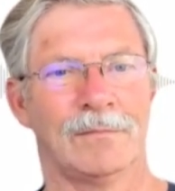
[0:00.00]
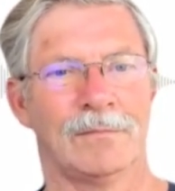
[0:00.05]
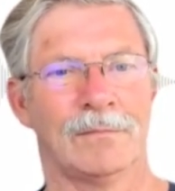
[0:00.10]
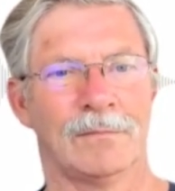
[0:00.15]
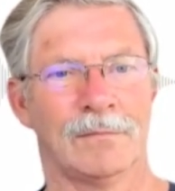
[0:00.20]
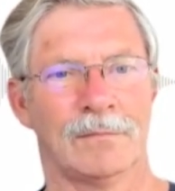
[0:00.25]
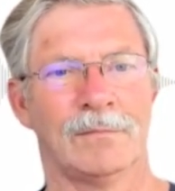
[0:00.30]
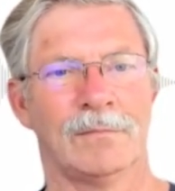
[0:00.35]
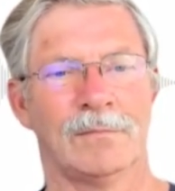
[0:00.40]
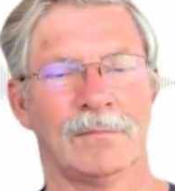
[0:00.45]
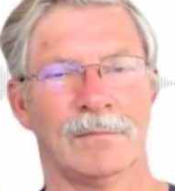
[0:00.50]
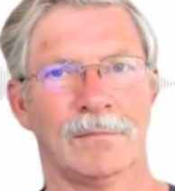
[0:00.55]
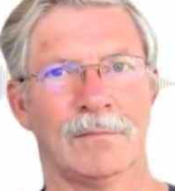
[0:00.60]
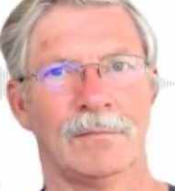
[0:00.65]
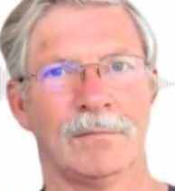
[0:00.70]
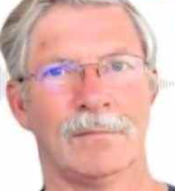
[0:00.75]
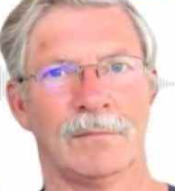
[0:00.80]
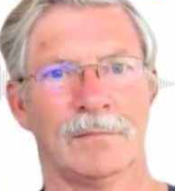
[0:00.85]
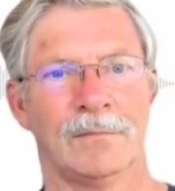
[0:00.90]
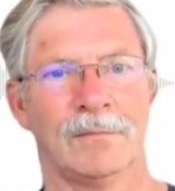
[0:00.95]

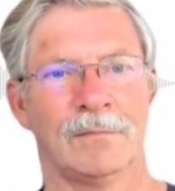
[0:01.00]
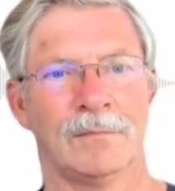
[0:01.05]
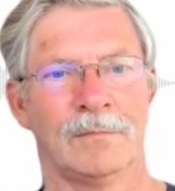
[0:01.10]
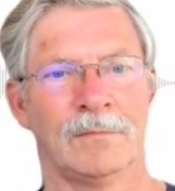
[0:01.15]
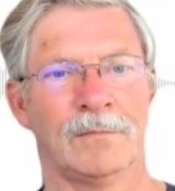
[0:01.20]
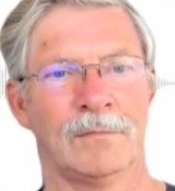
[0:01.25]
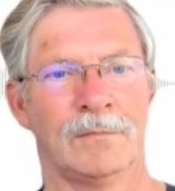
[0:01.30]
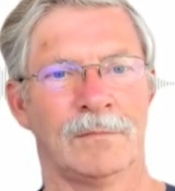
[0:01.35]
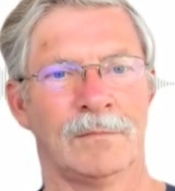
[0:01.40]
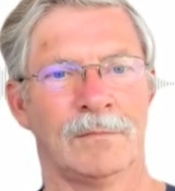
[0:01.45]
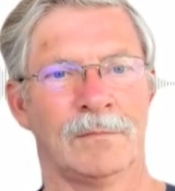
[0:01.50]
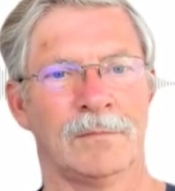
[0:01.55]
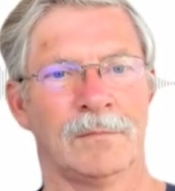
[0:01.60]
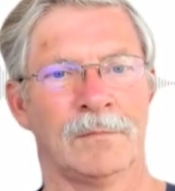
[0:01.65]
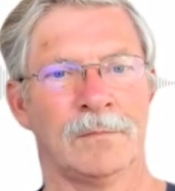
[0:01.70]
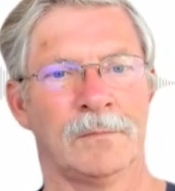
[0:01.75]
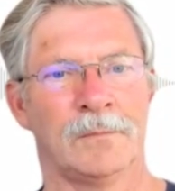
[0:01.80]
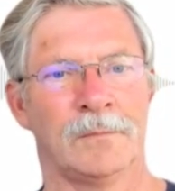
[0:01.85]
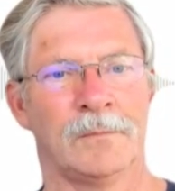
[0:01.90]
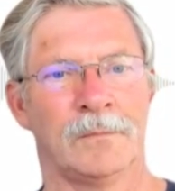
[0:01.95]

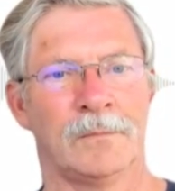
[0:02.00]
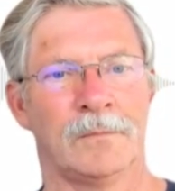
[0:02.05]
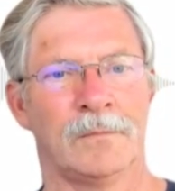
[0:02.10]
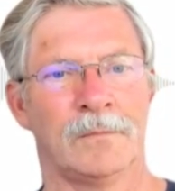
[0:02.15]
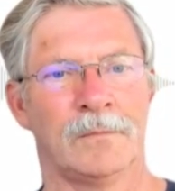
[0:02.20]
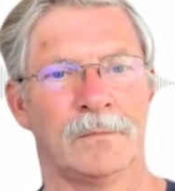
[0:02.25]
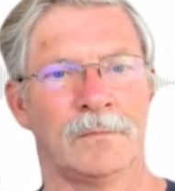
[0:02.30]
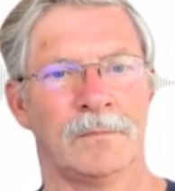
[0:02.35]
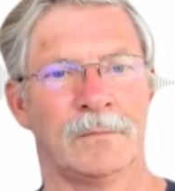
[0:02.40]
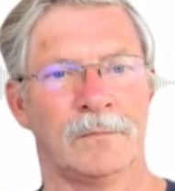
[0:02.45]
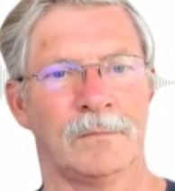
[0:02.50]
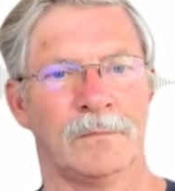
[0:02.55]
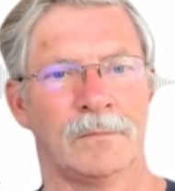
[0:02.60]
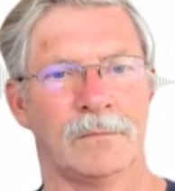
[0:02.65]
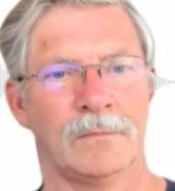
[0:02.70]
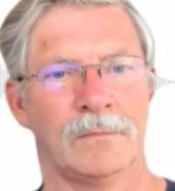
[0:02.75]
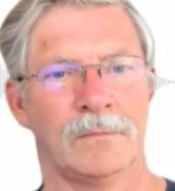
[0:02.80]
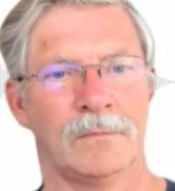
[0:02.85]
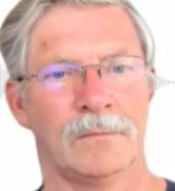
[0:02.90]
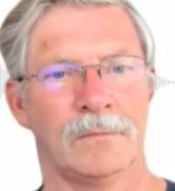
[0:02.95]

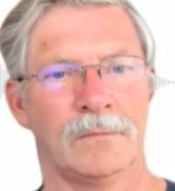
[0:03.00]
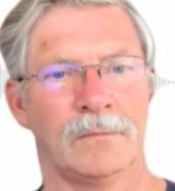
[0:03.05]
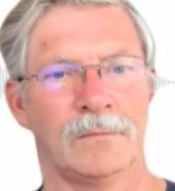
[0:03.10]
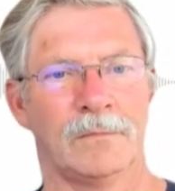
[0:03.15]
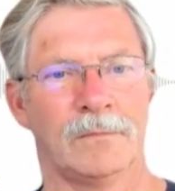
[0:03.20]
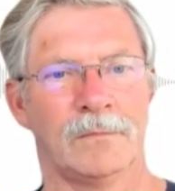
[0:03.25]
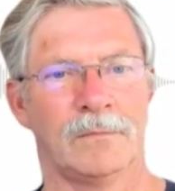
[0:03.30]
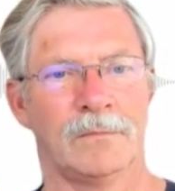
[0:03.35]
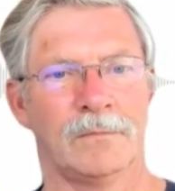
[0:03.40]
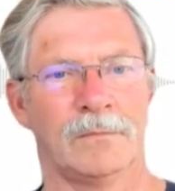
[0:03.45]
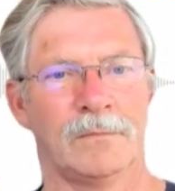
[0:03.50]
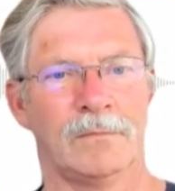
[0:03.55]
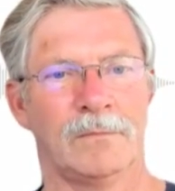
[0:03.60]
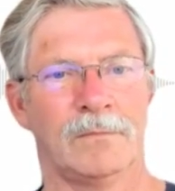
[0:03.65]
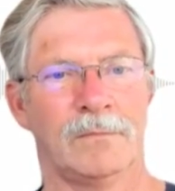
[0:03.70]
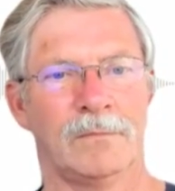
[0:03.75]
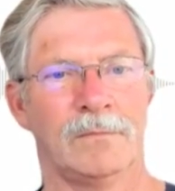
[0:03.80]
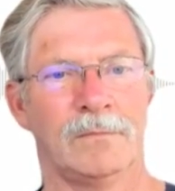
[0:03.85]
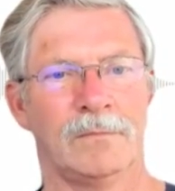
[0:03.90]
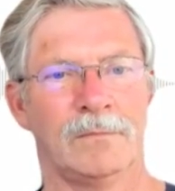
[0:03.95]

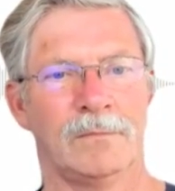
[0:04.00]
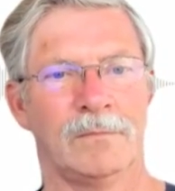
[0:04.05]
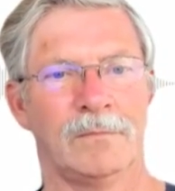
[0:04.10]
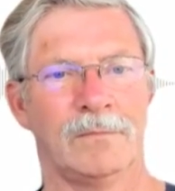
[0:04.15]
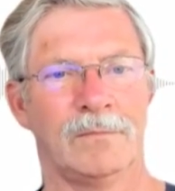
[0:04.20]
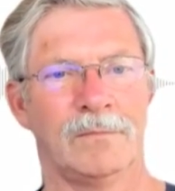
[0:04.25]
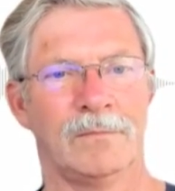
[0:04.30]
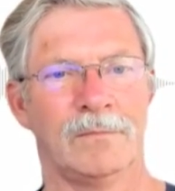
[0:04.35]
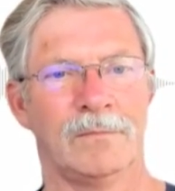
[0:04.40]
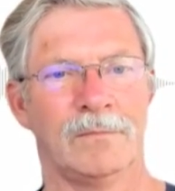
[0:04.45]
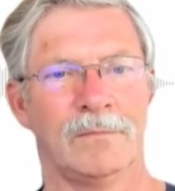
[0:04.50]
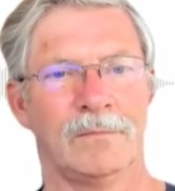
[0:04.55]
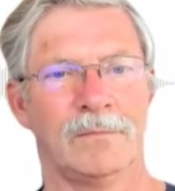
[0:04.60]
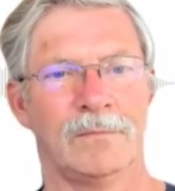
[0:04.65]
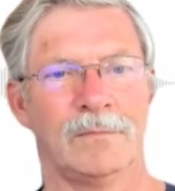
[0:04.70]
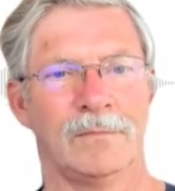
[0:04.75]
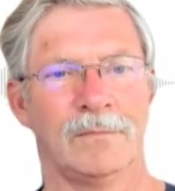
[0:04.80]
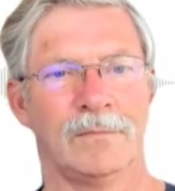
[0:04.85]
(silent)